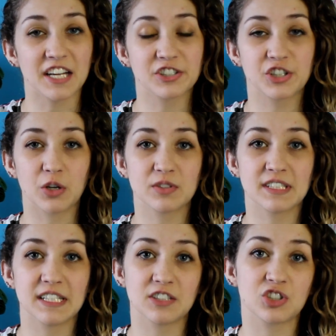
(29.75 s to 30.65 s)
that
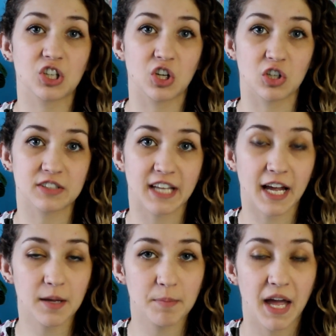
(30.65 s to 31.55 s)
shows each curl
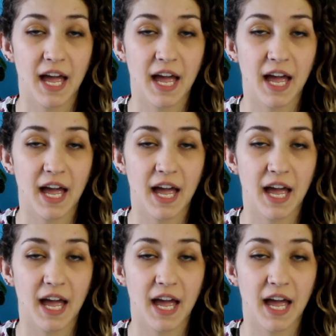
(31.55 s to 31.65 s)
type.